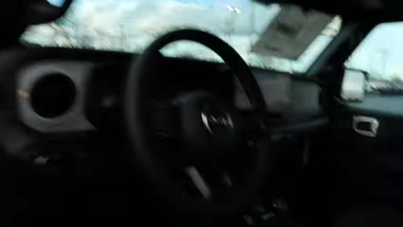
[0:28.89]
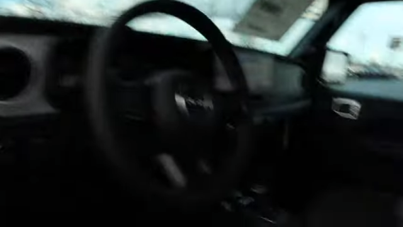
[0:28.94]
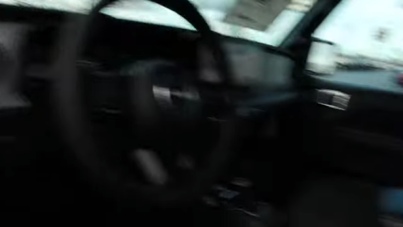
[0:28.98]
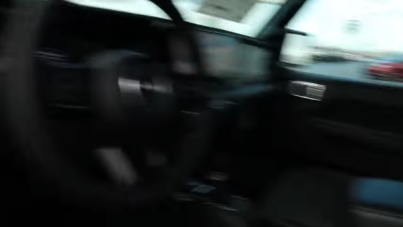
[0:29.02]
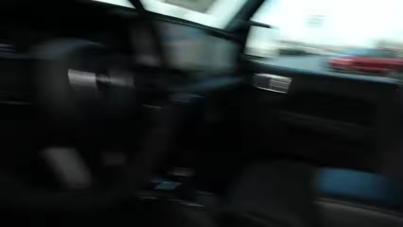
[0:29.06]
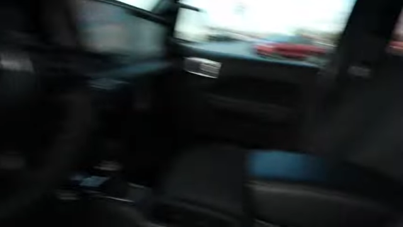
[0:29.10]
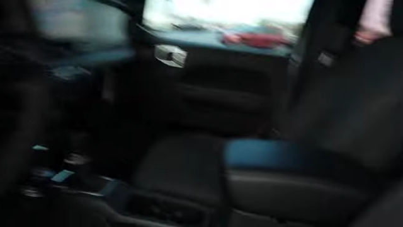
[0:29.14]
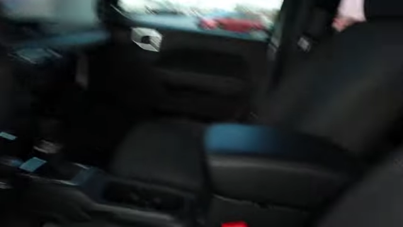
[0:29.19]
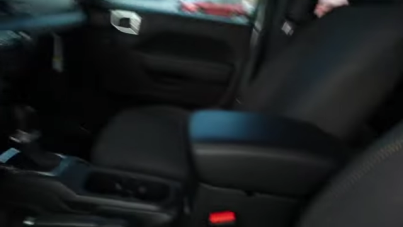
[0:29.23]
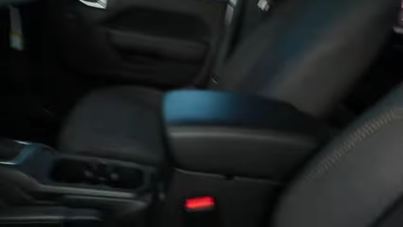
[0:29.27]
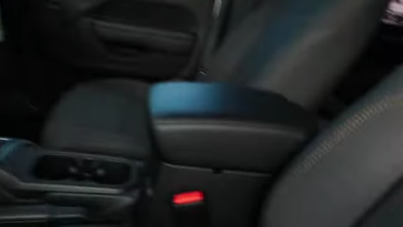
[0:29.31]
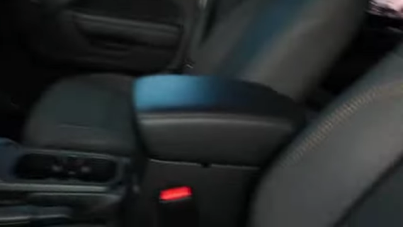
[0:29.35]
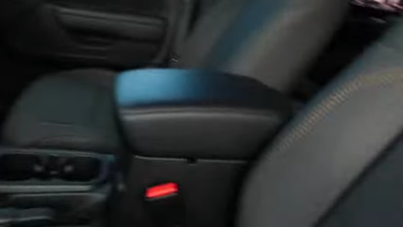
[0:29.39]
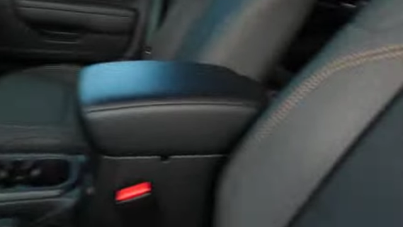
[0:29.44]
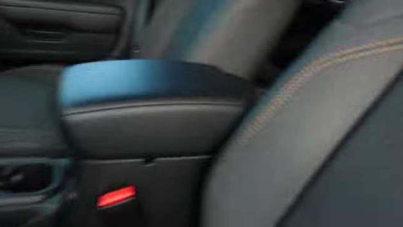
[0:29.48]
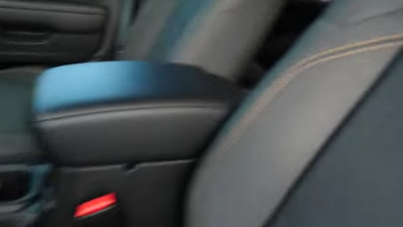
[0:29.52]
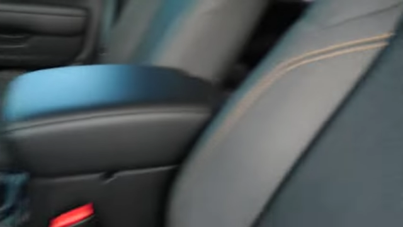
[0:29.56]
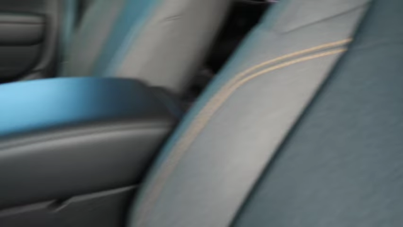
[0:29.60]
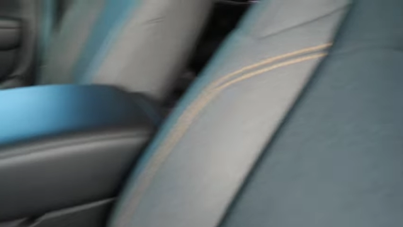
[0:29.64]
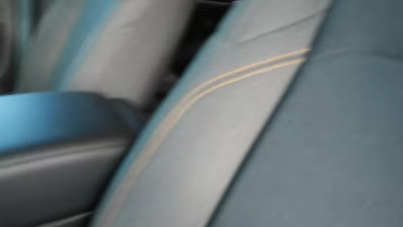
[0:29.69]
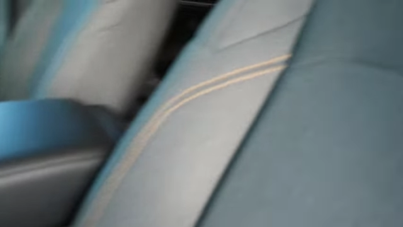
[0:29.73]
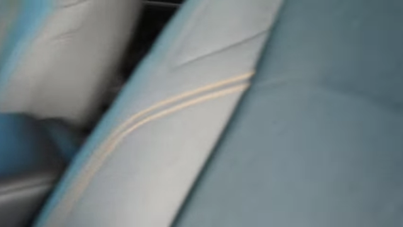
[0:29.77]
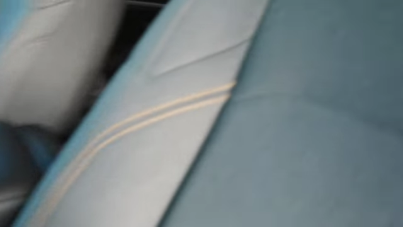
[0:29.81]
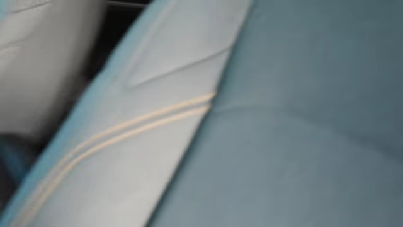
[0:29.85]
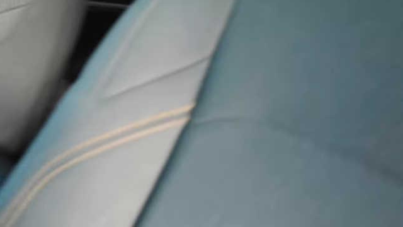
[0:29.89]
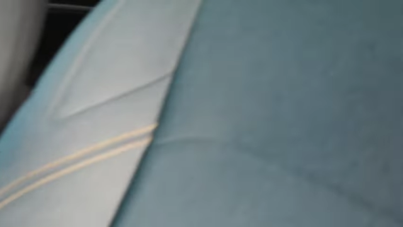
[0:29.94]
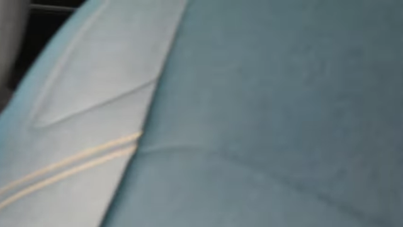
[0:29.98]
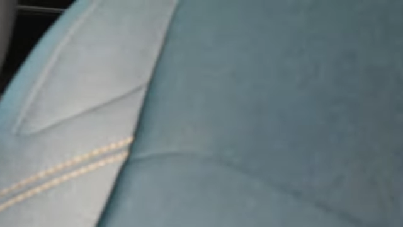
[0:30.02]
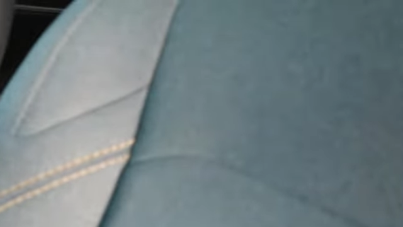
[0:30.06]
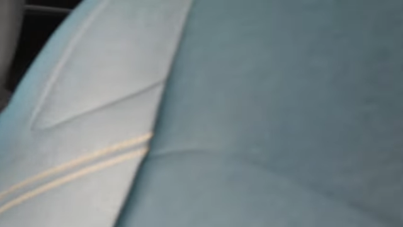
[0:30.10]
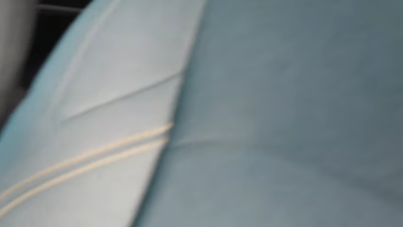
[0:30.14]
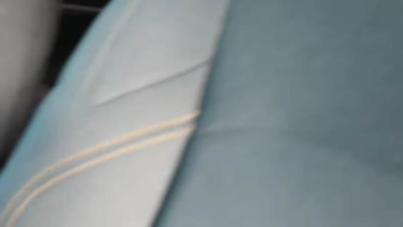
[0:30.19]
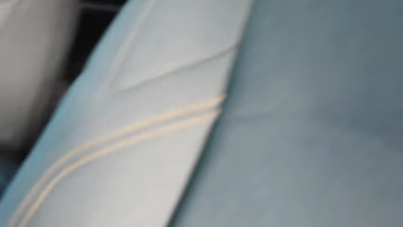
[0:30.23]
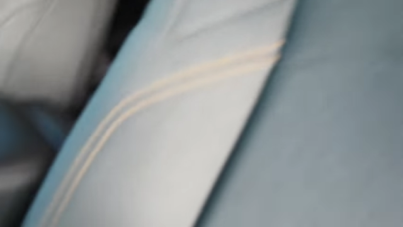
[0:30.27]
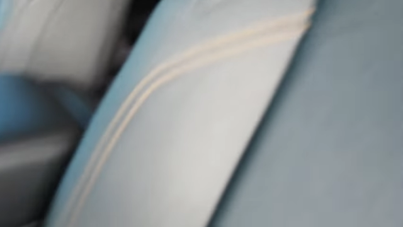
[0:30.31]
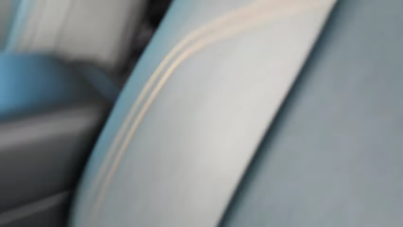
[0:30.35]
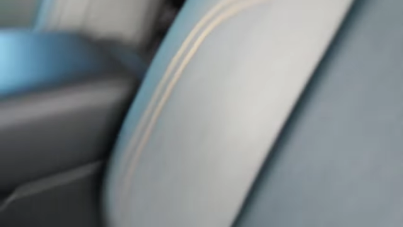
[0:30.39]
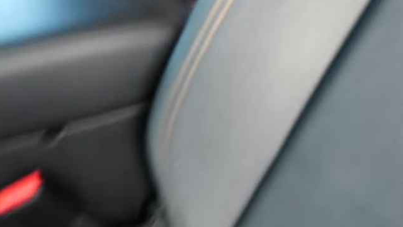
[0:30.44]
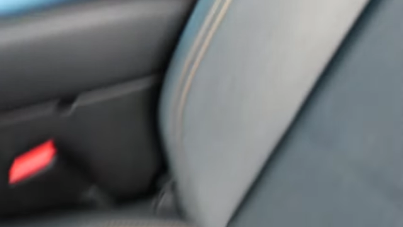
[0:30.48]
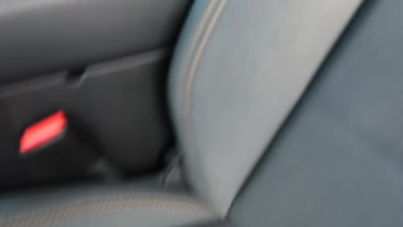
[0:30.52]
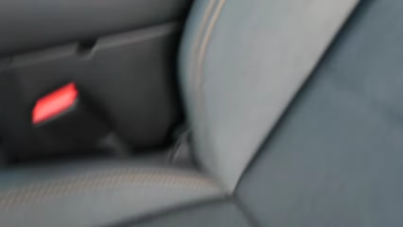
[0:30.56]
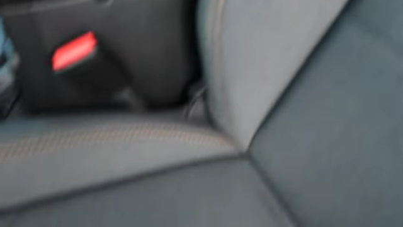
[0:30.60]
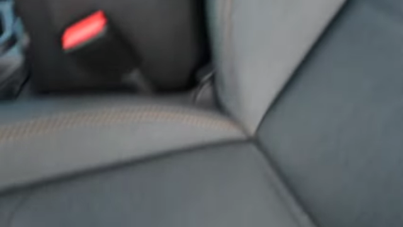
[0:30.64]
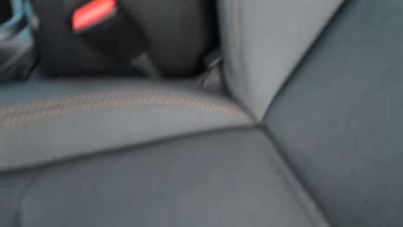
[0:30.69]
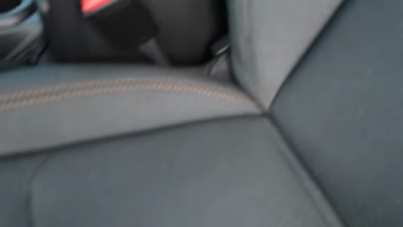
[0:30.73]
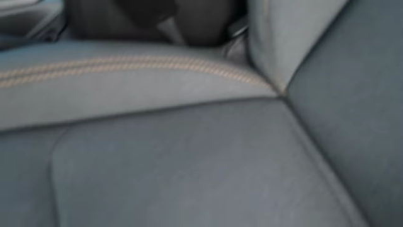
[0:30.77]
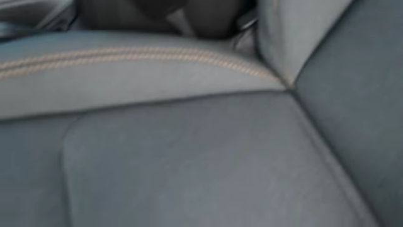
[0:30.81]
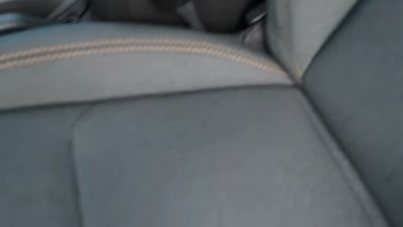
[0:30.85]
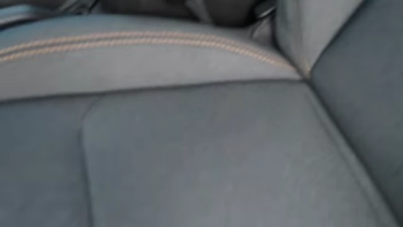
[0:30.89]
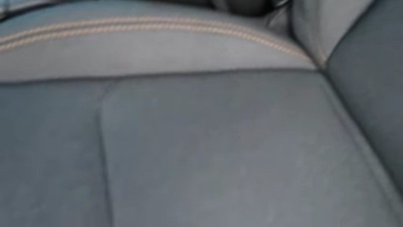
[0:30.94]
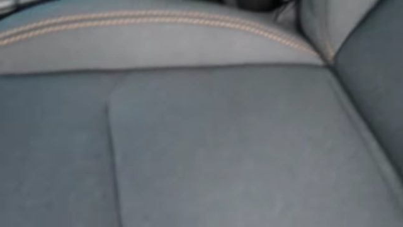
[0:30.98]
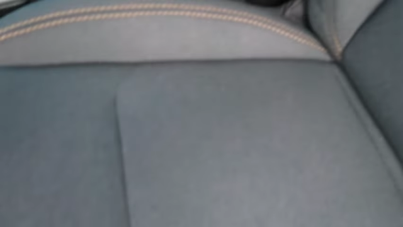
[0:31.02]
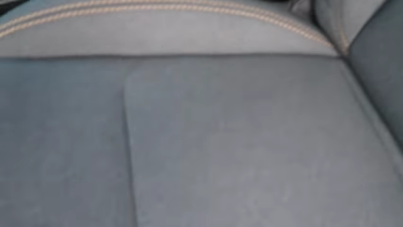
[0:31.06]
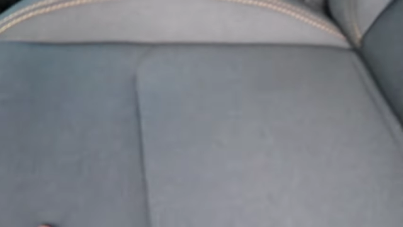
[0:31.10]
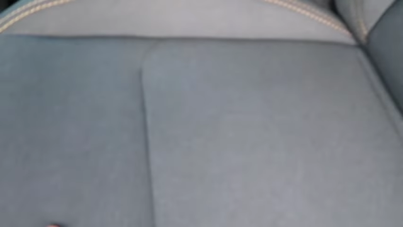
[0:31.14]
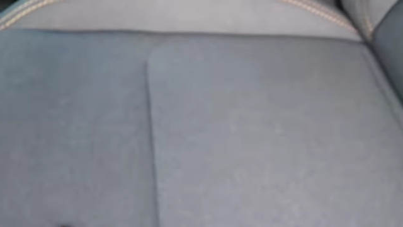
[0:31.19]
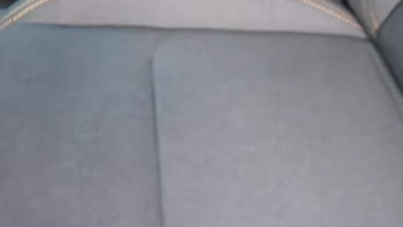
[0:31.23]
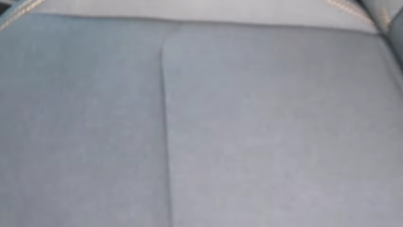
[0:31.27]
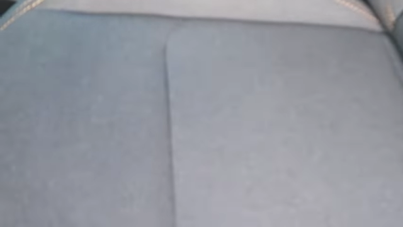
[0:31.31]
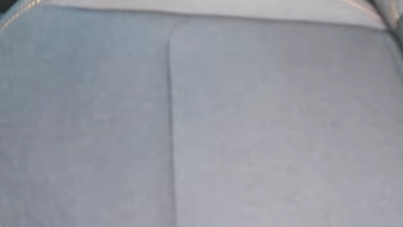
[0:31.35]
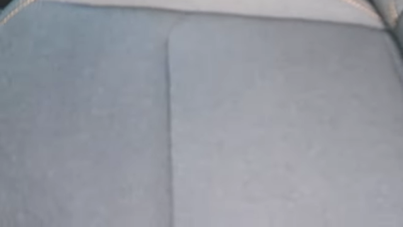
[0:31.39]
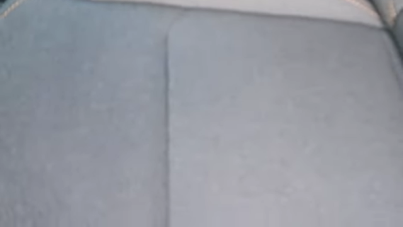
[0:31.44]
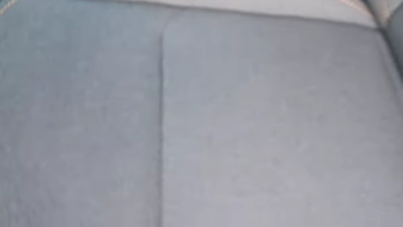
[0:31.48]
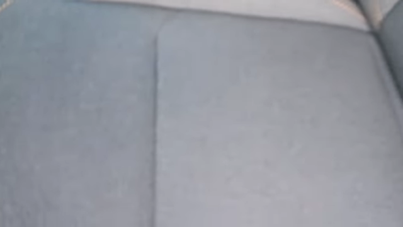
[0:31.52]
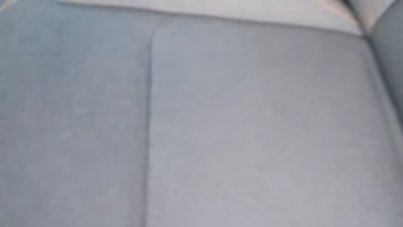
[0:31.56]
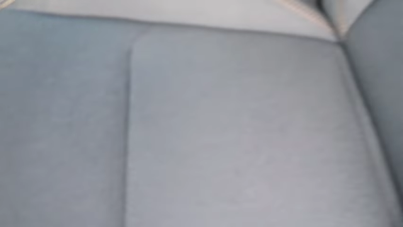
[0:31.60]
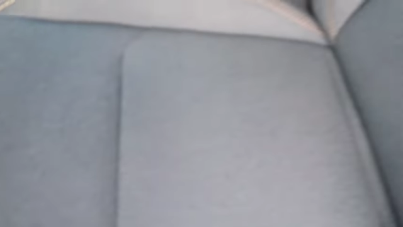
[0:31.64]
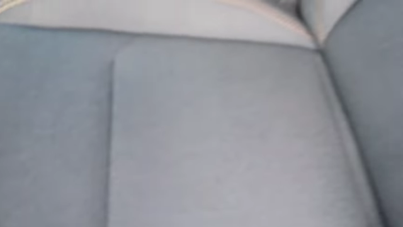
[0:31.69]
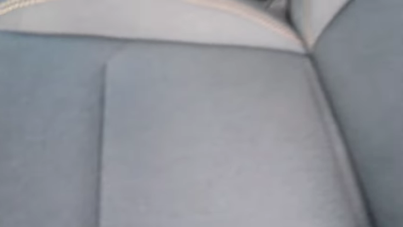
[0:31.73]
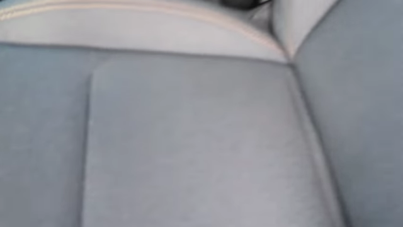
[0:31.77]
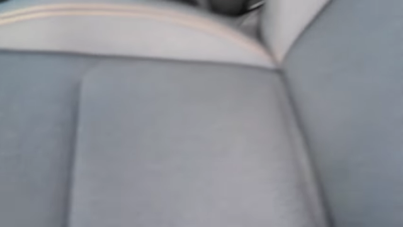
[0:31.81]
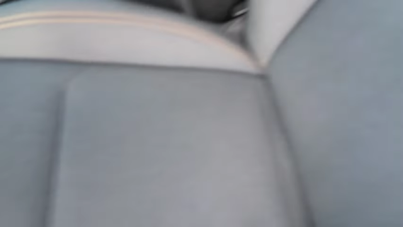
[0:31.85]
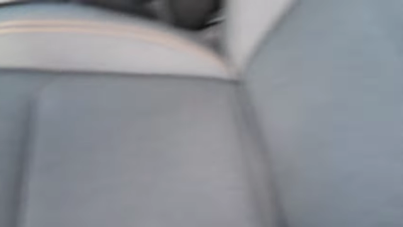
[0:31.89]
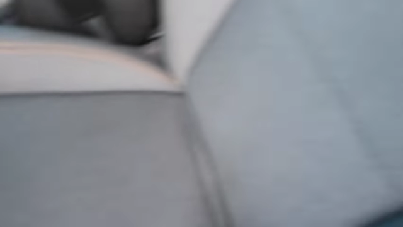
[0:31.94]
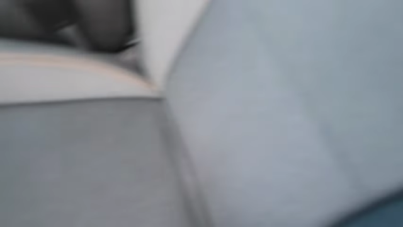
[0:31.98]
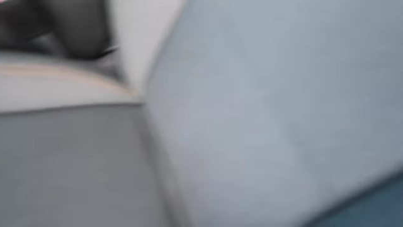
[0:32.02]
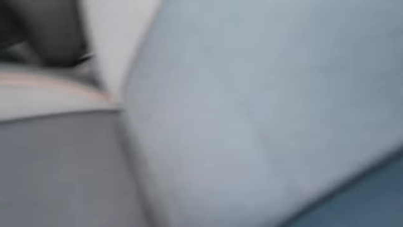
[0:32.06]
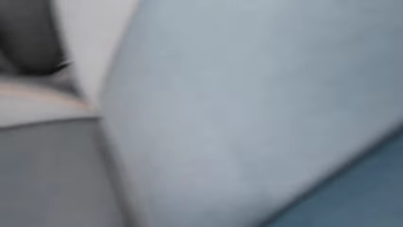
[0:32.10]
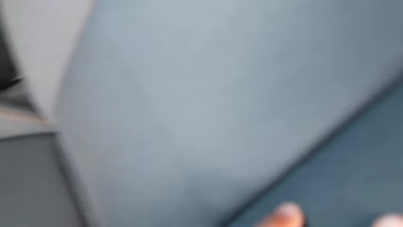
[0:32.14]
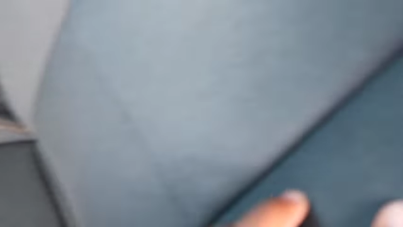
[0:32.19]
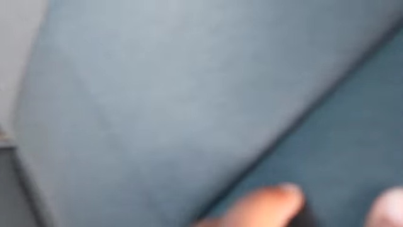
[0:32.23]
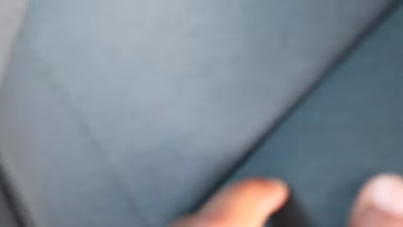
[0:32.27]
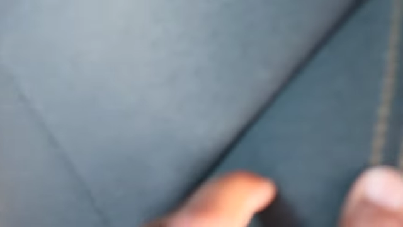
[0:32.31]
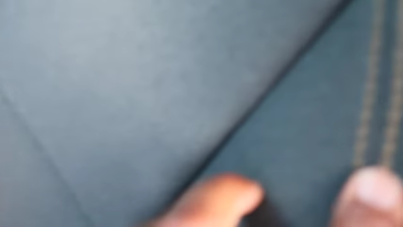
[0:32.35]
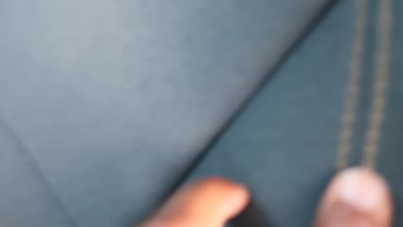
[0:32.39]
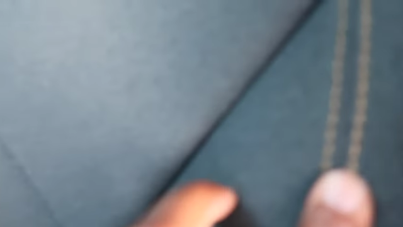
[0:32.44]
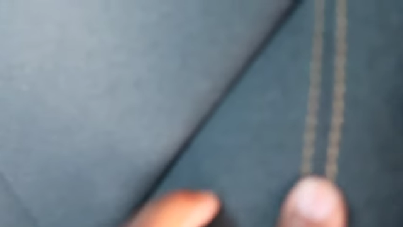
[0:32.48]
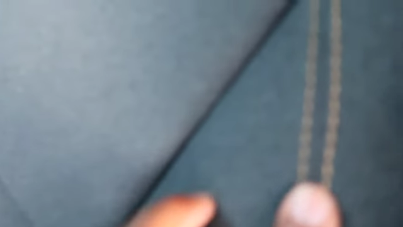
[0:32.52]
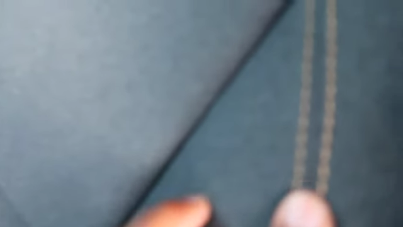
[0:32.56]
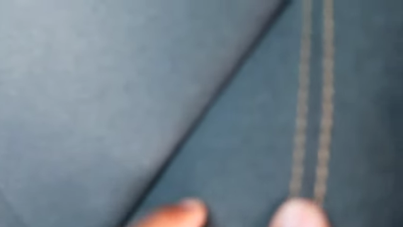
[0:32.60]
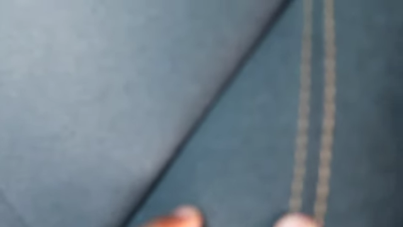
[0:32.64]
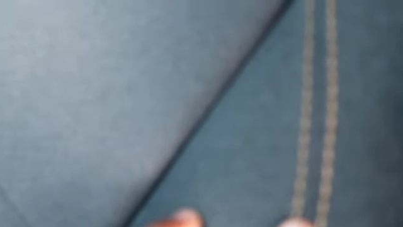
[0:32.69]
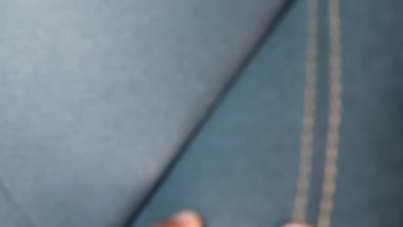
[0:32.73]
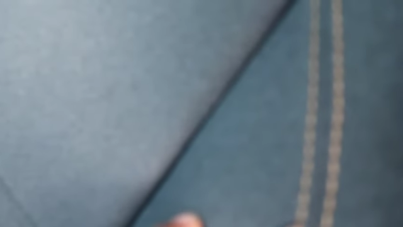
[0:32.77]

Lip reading: (no speaker visible)